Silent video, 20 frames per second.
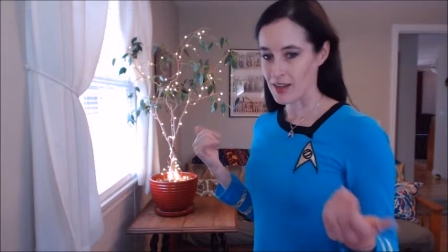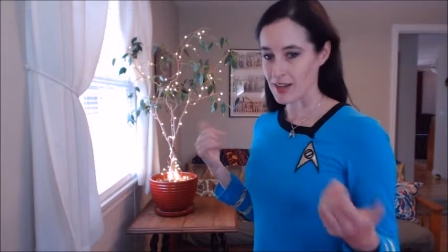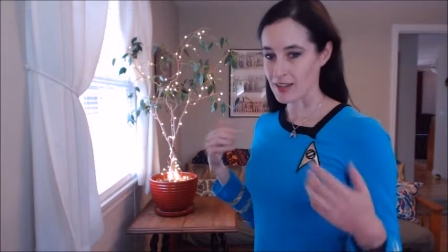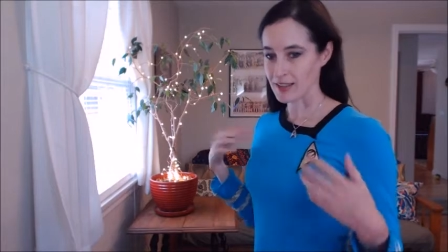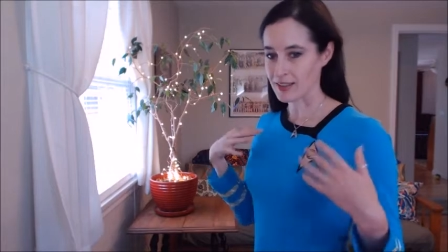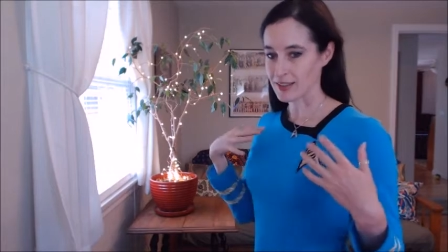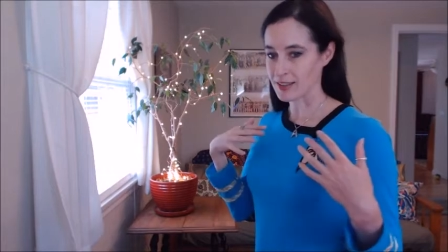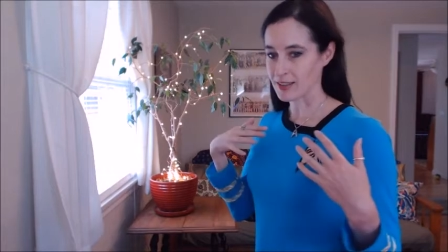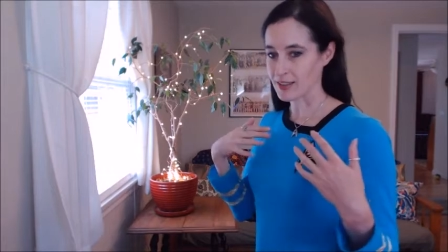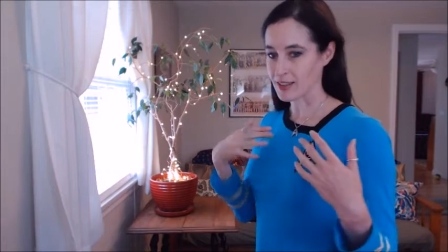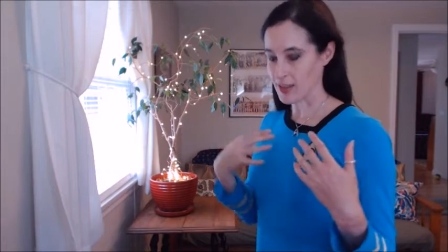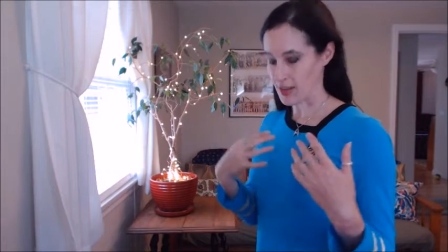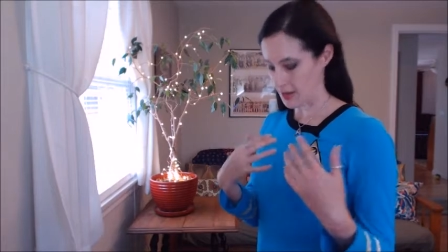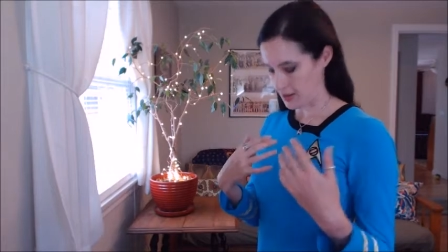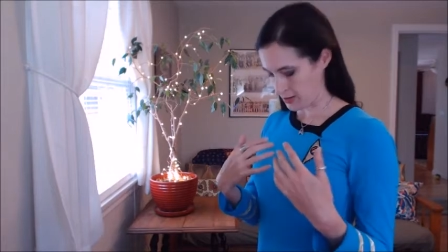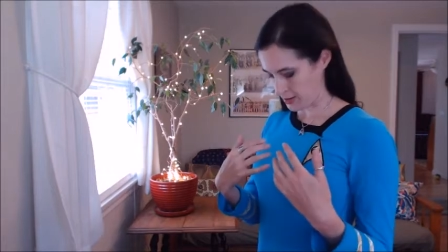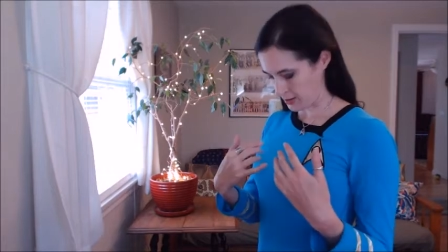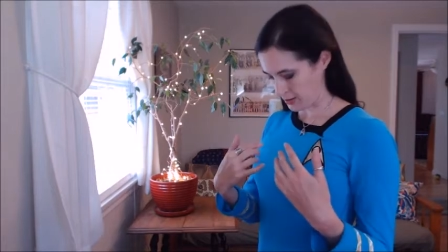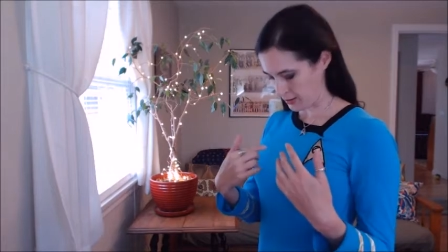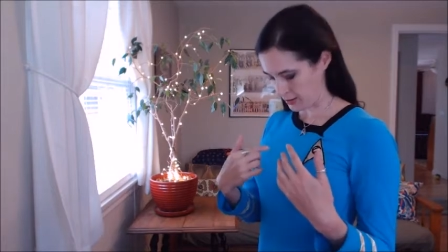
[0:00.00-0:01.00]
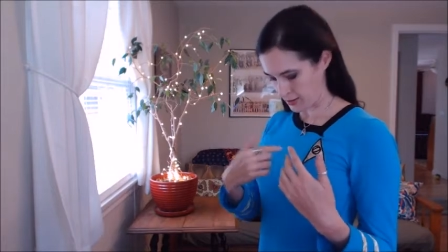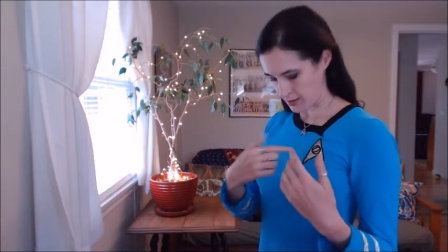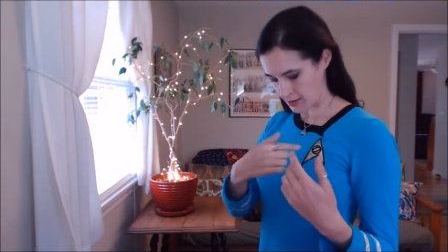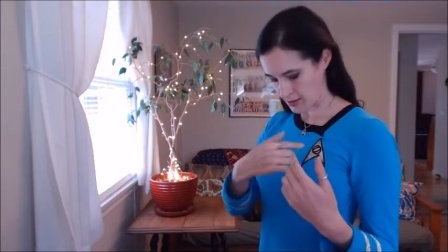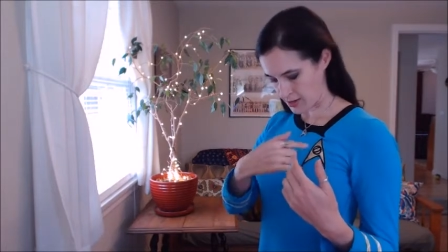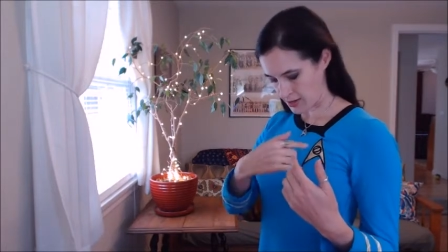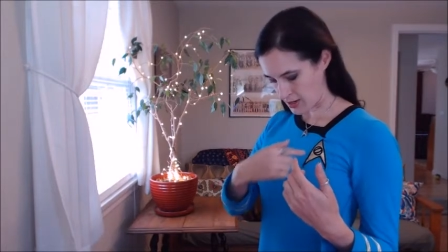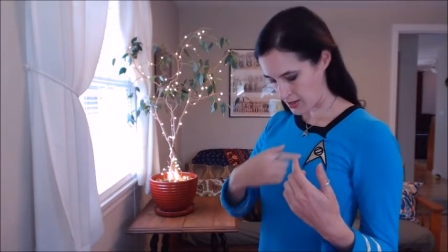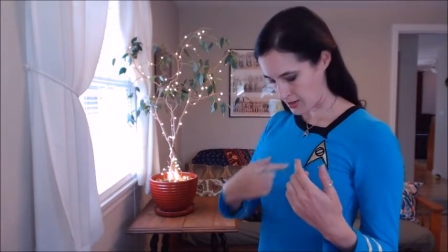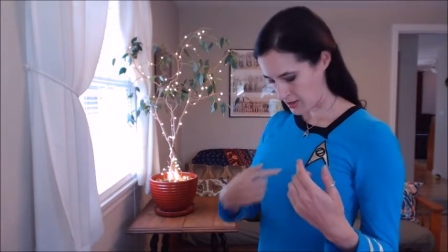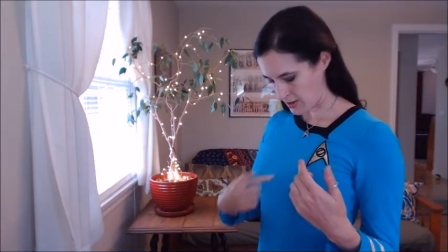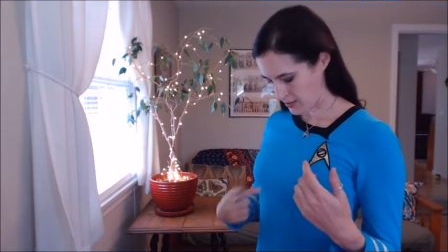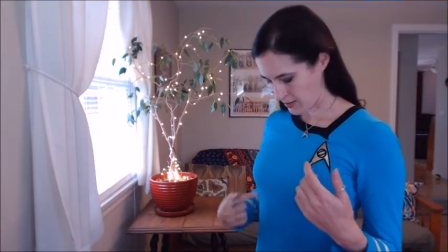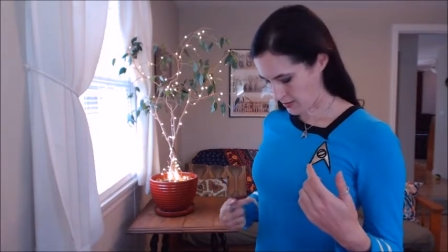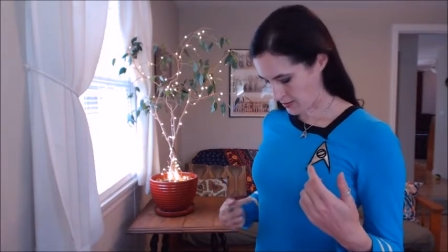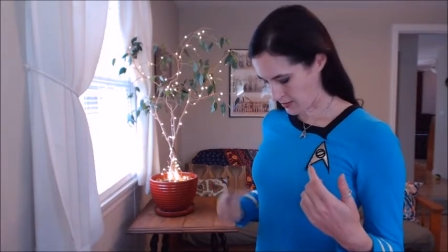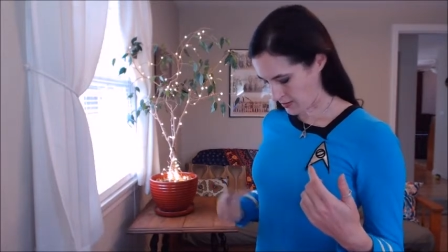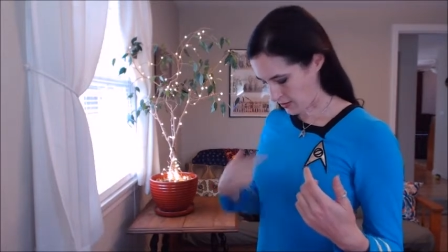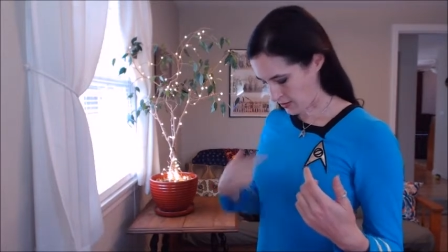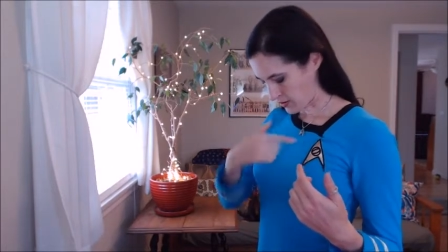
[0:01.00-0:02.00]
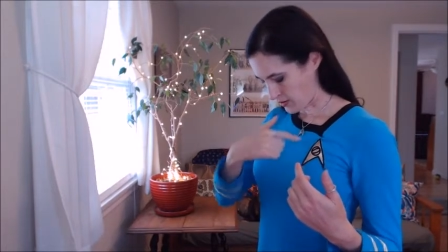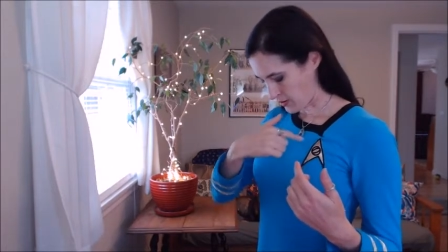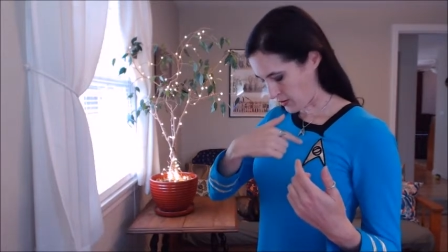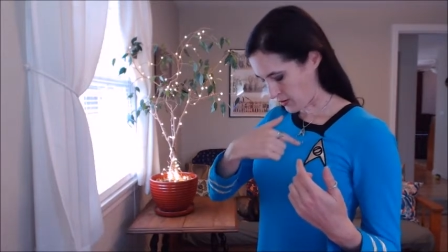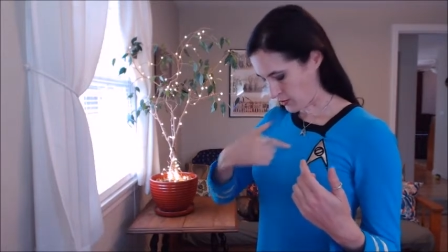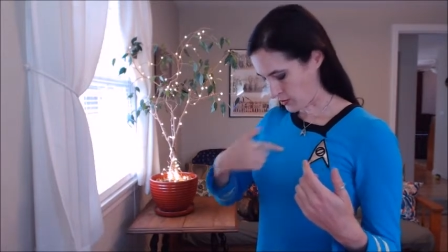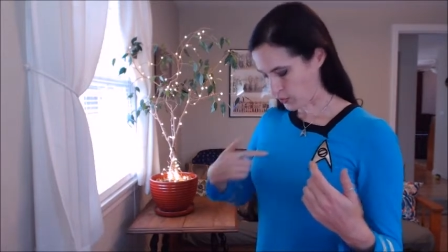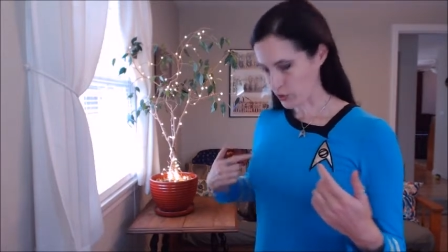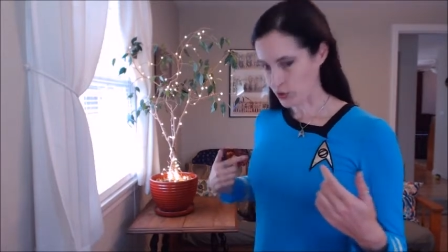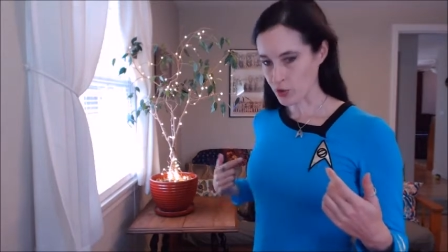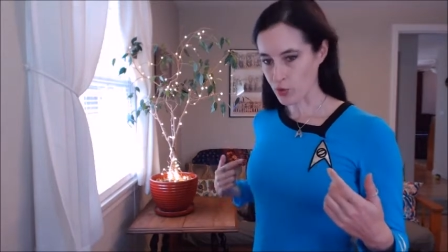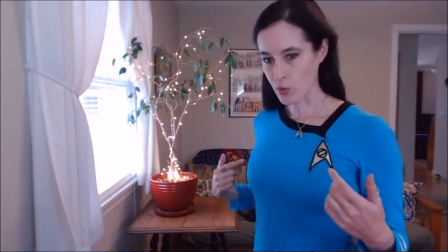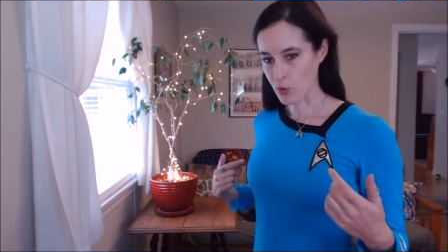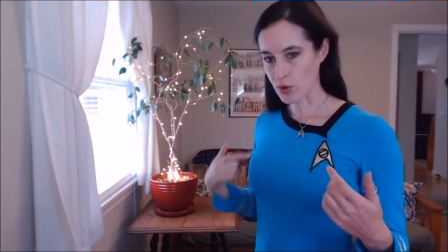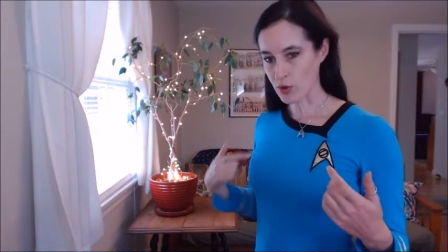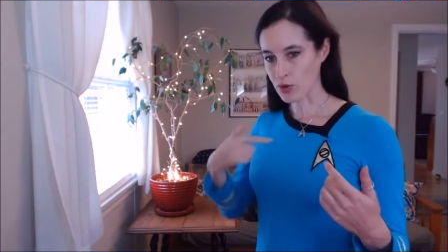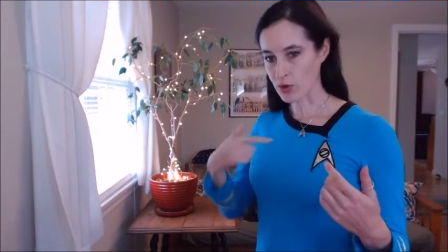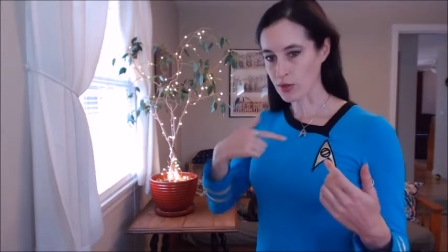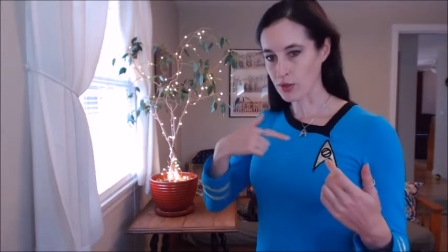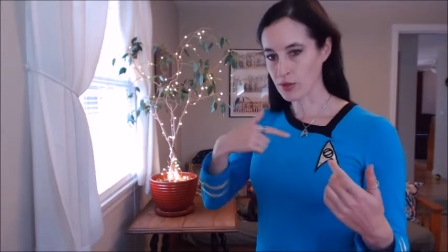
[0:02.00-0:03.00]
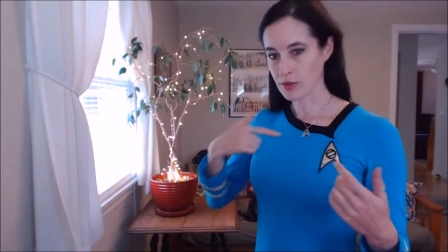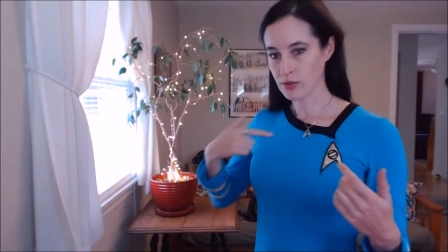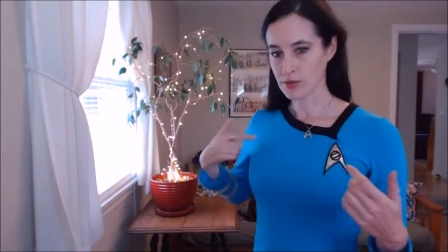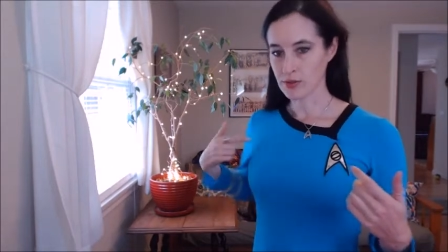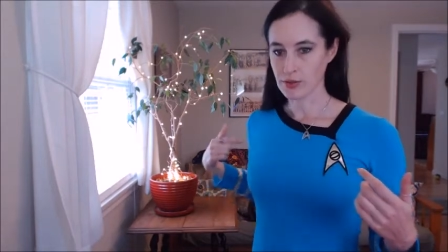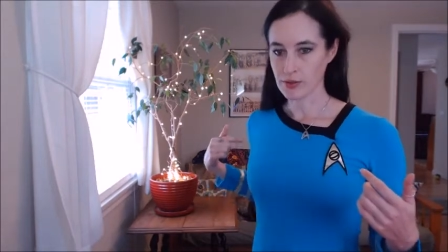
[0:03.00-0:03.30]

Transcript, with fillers: It still has the swirl